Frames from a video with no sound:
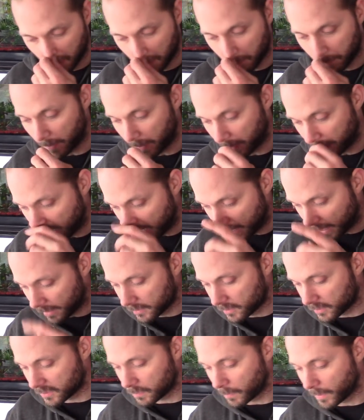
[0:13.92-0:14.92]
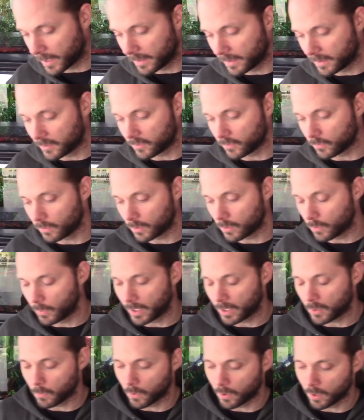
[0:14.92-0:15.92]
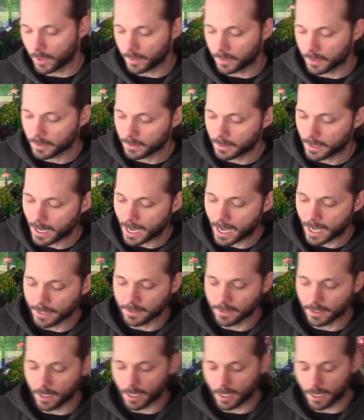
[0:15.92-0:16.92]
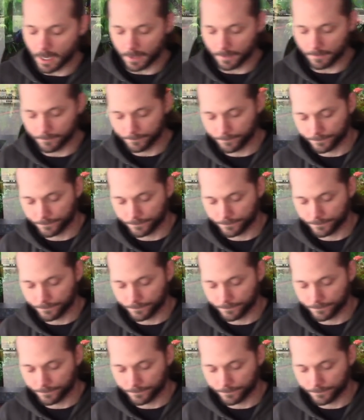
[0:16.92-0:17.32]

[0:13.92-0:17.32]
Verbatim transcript: but uh, just wanted to do a quick one on uh,